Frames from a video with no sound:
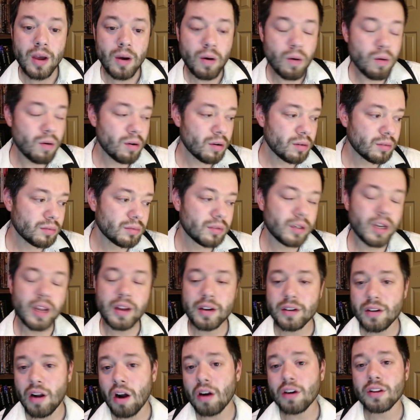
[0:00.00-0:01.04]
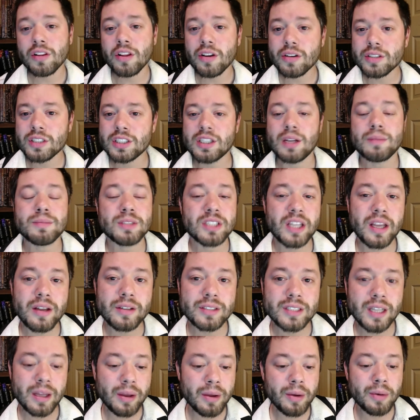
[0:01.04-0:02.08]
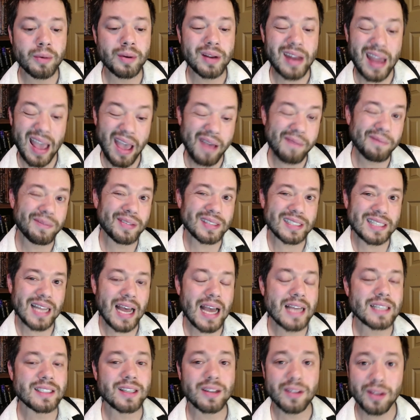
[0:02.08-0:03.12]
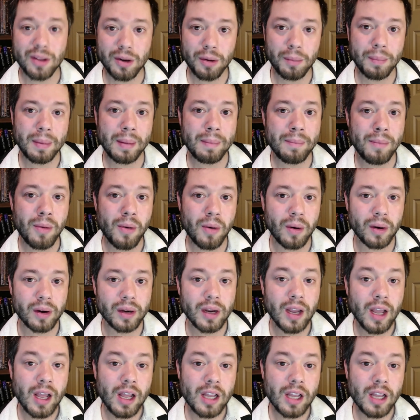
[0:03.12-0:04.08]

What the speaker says: Or are there some skills that you would emphasize a little bit more?